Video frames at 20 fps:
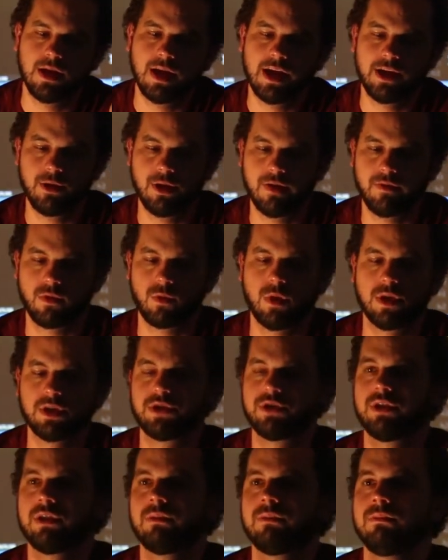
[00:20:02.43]
and you have a
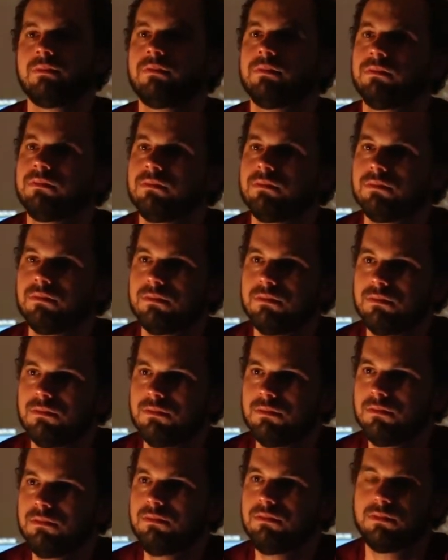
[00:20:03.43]
question.
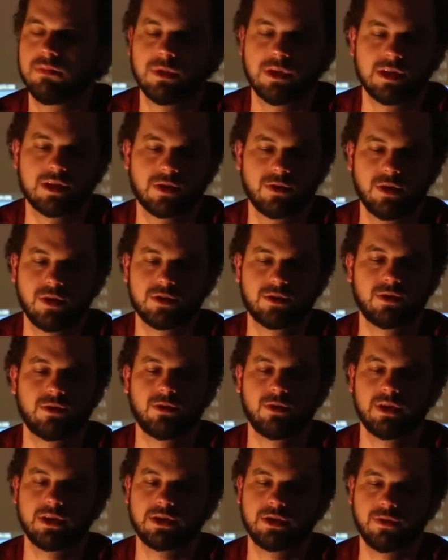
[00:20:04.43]
And so those are
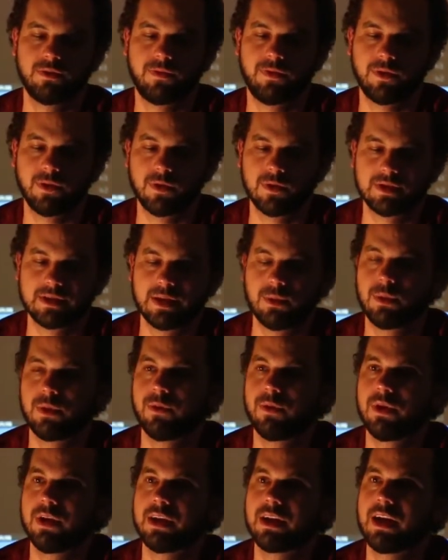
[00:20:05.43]
only two fields that we
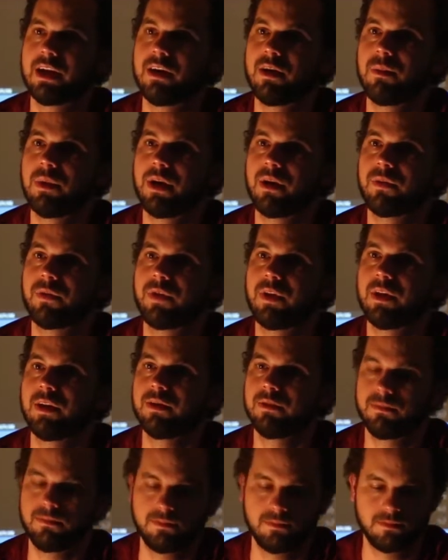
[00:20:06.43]
really care about
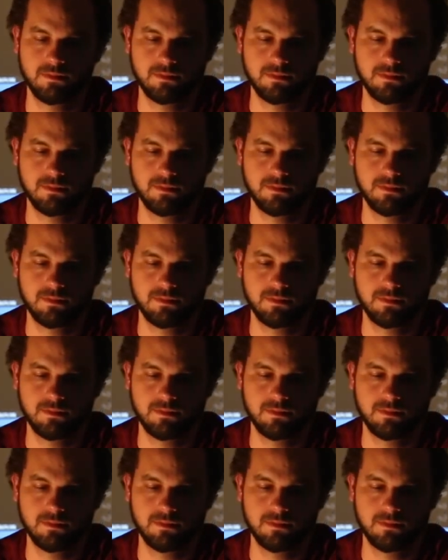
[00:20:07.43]
there.